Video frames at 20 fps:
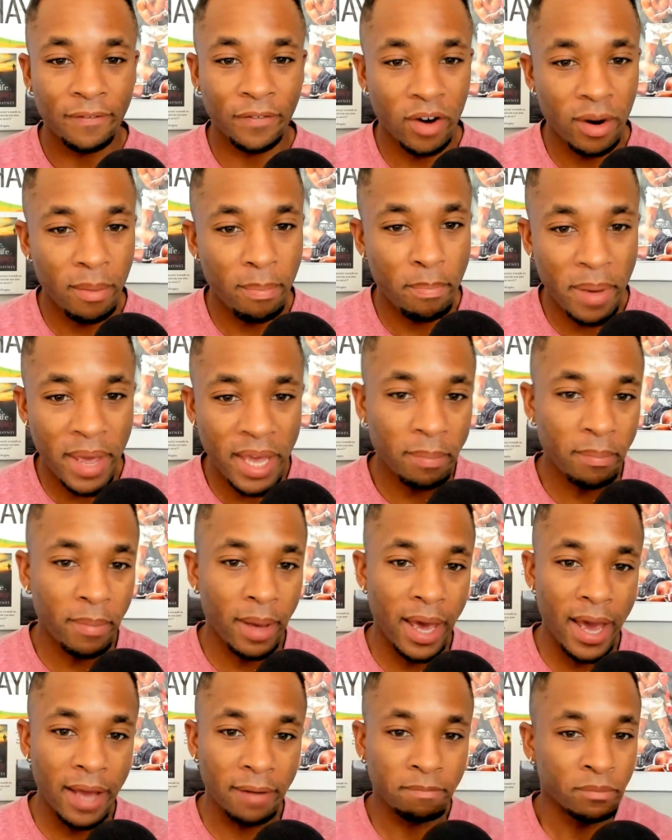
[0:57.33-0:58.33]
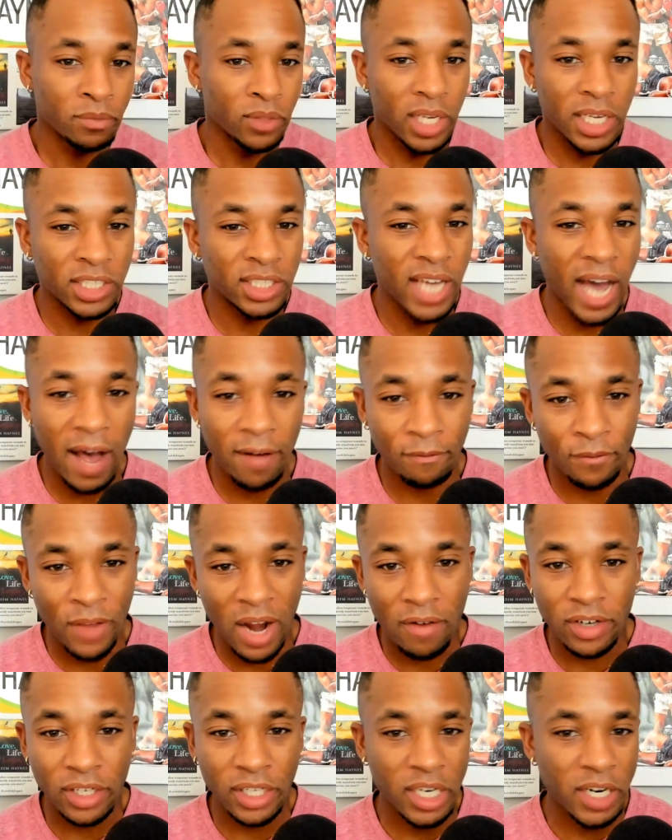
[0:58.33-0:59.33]
For a big man, he's got
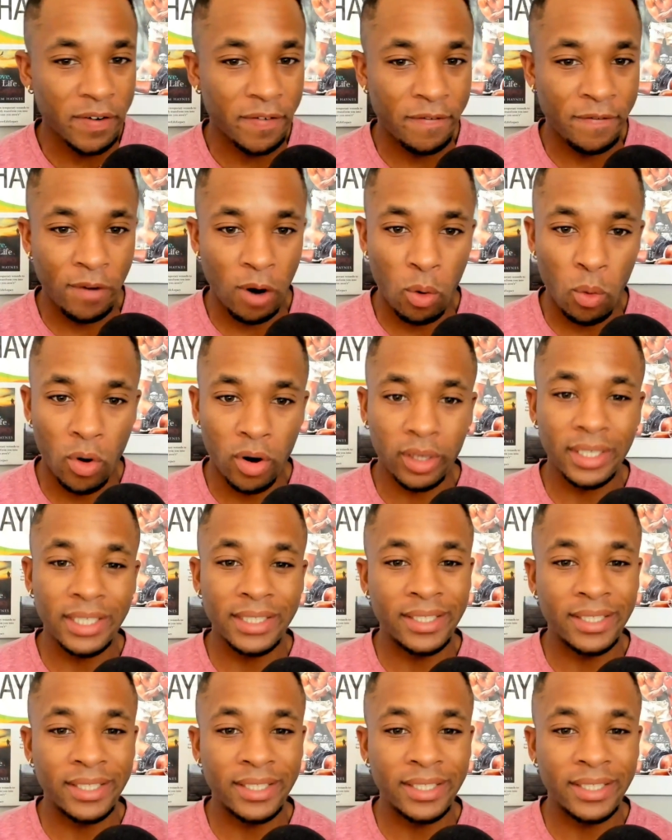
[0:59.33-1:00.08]
very good footwork.